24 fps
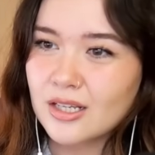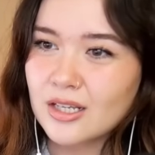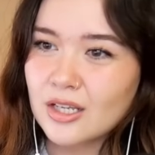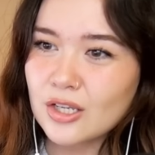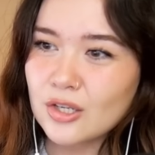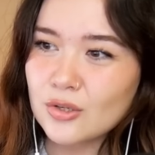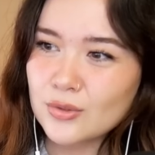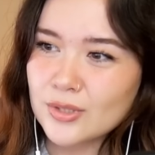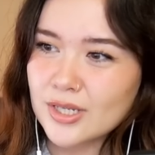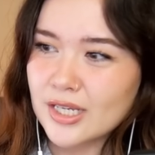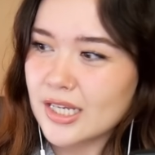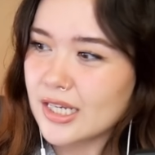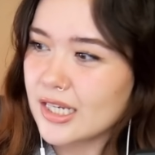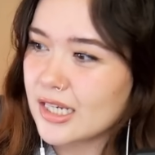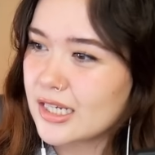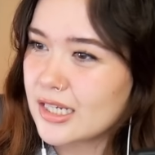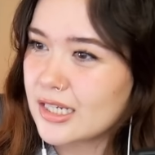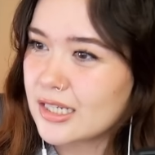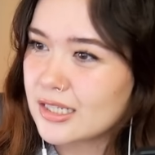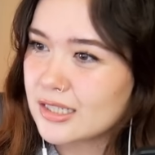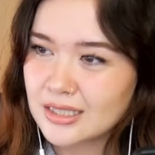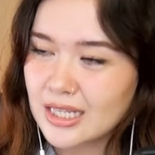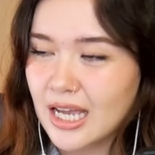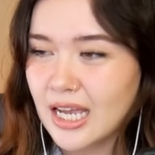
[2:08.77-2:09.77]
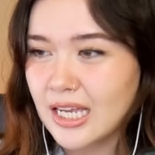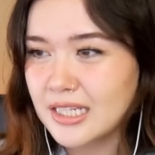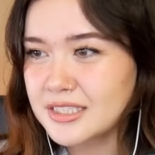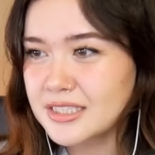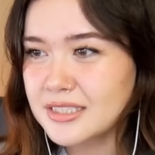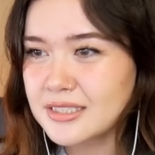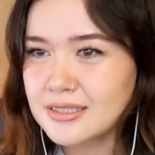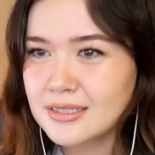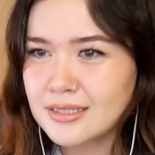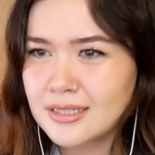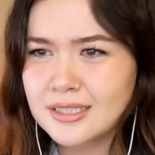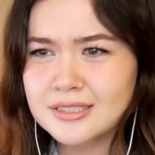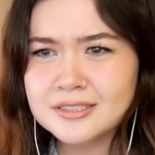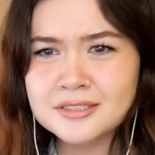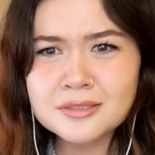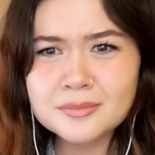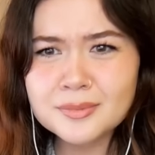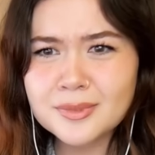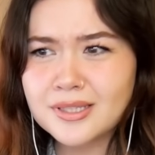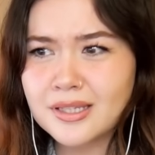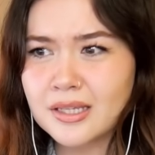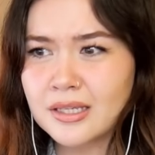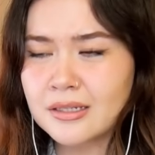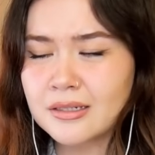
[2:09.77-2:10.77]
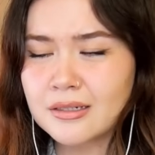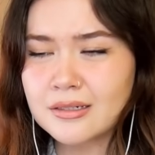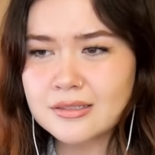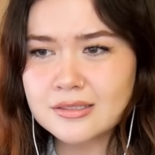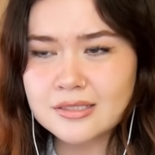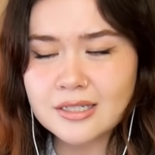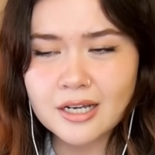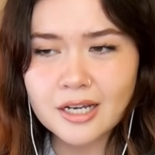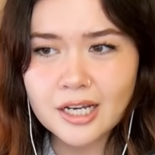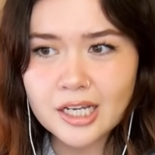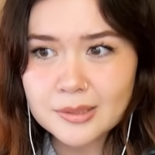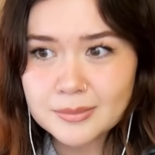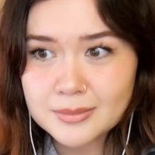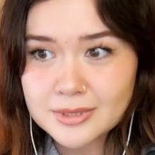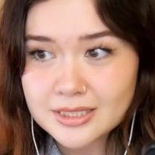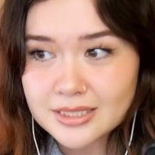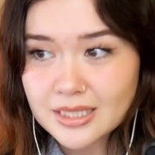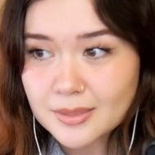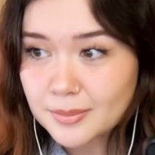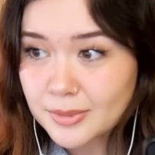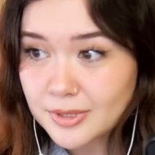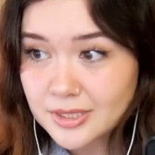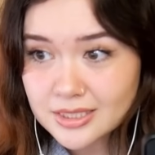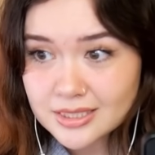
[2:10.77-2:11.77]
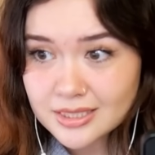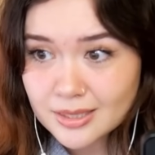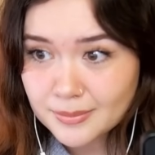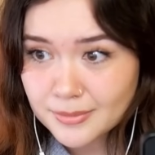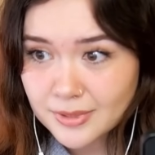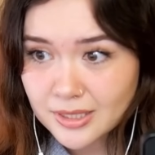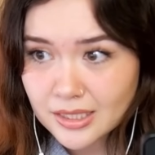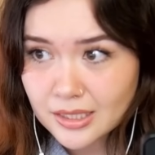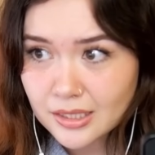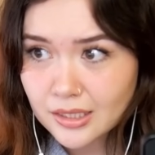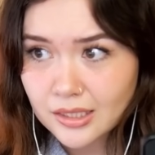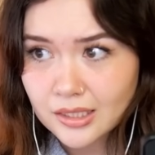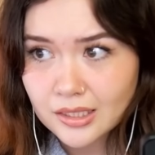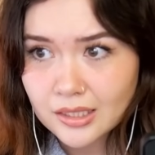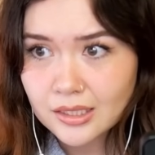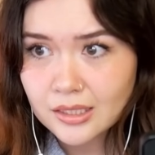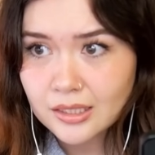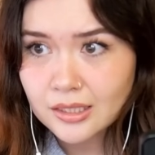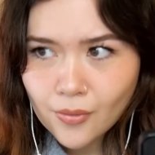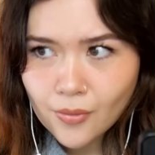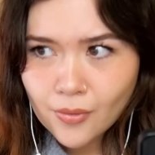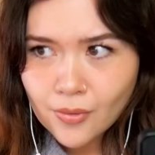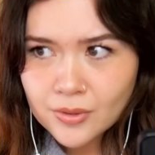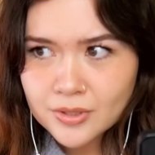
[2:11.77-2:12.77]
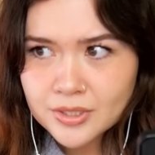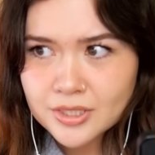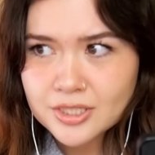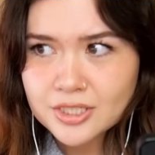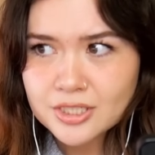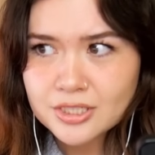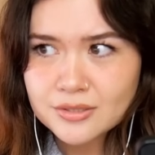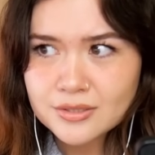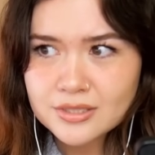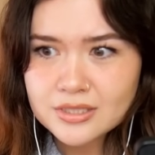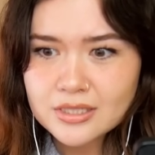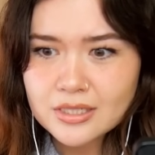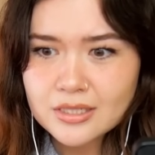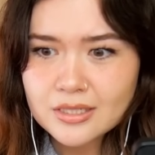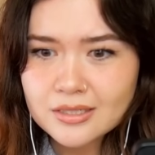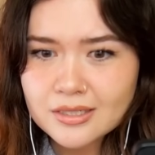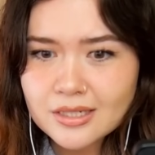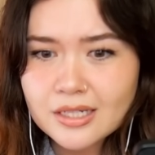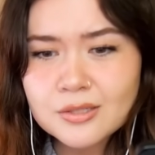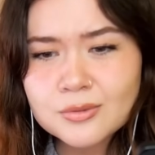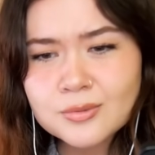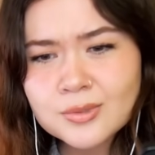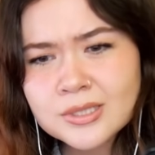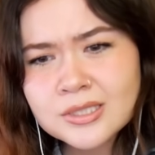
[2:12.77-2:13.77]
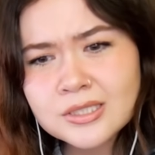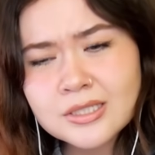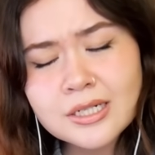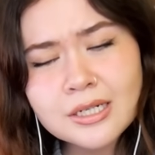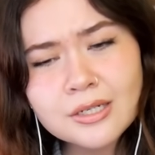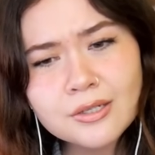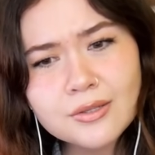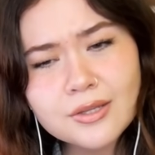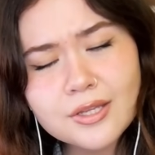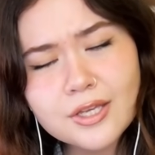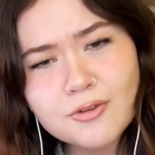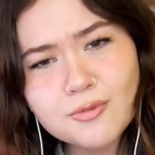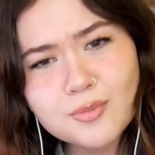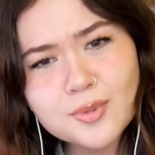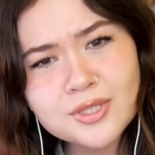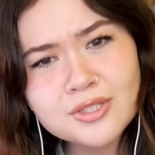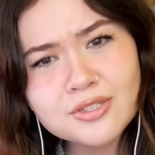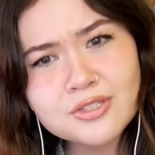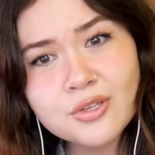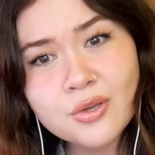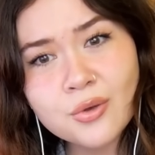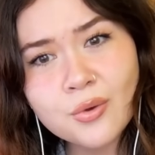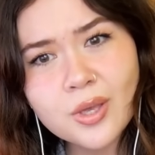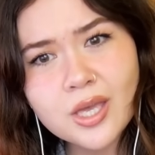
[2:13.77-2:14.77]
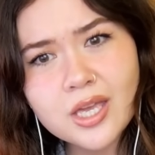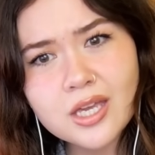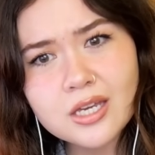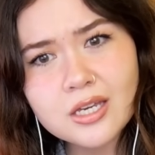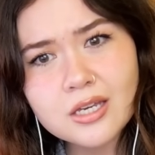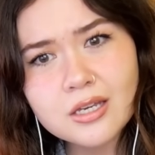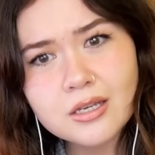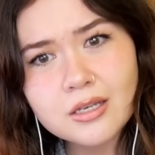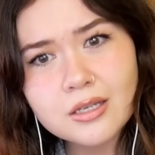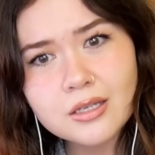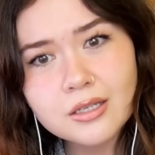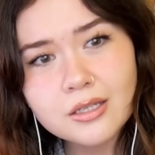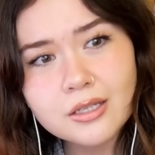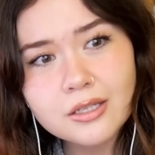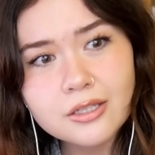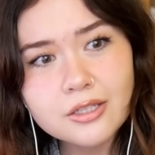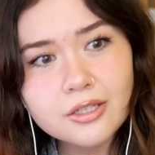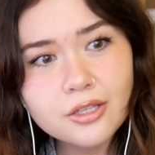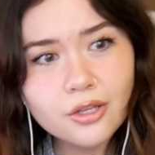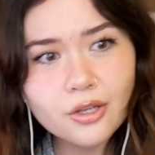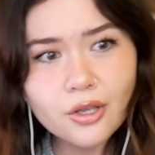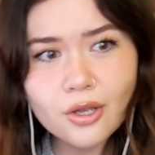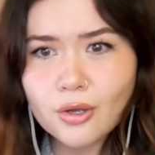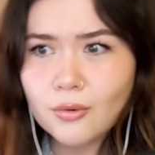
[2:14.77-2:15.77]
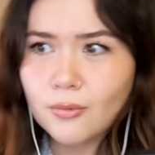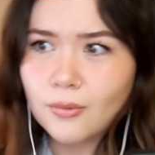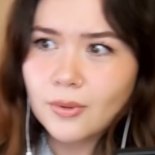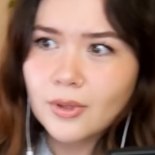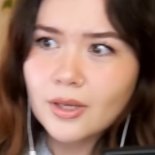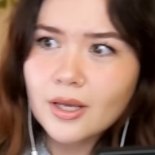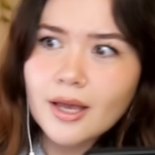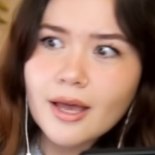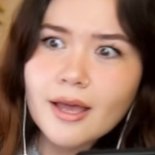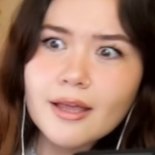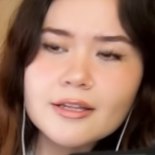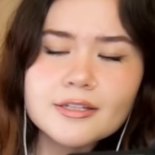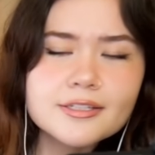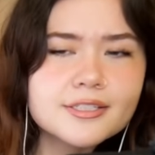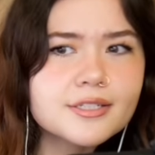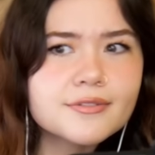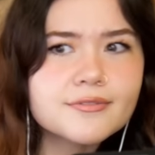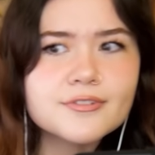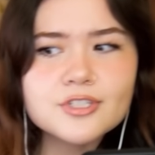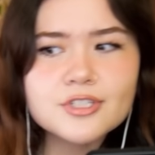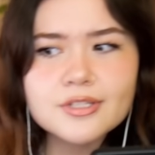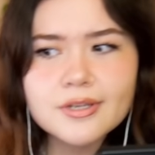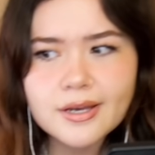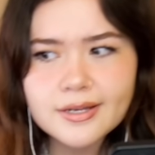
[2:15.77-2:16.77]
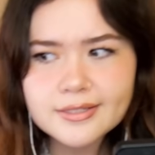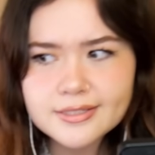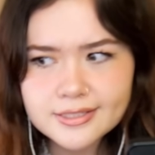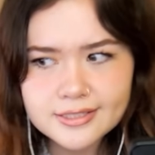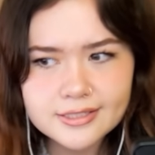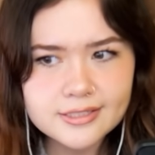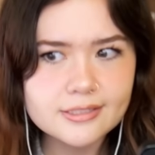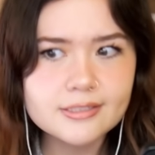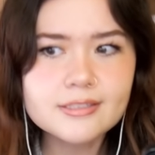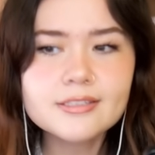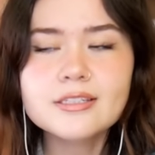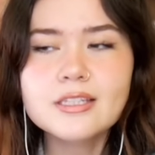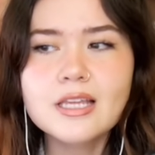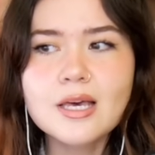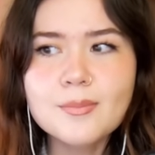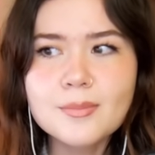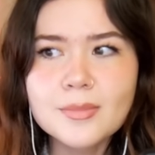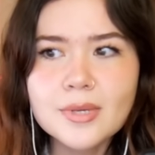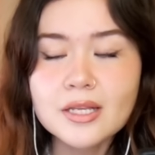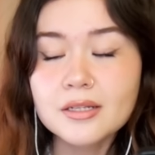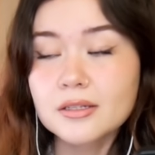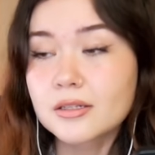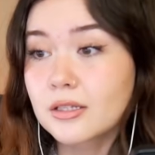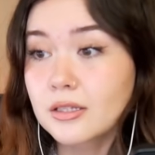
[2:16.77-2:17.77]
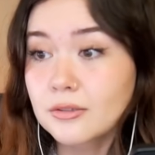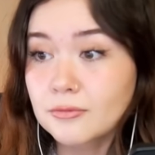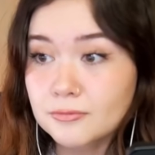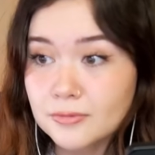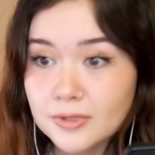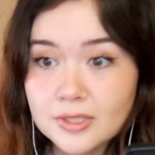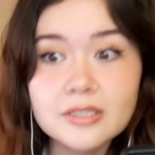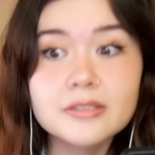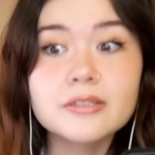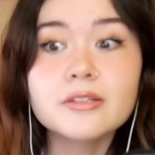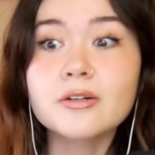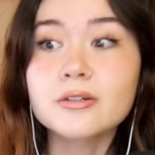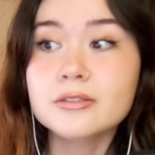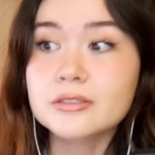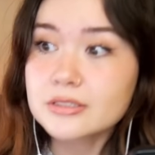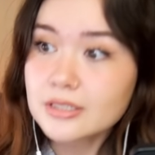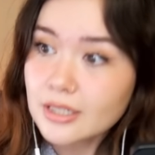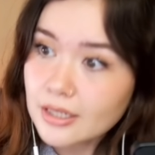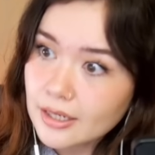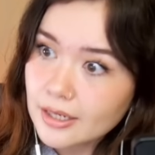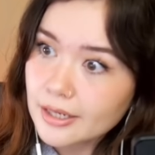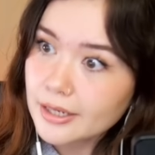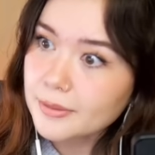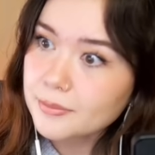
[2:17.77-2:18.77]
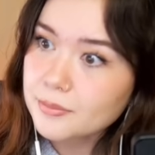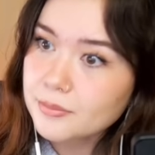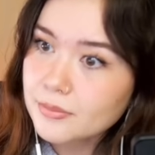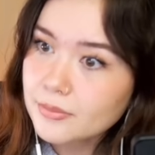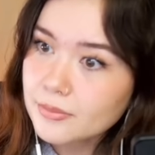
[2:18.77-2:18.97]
Okay, has has there been like a time skip or something? Because she was like, I wonder how they've been doing. You know, as if she hasn't seen them in a really long time.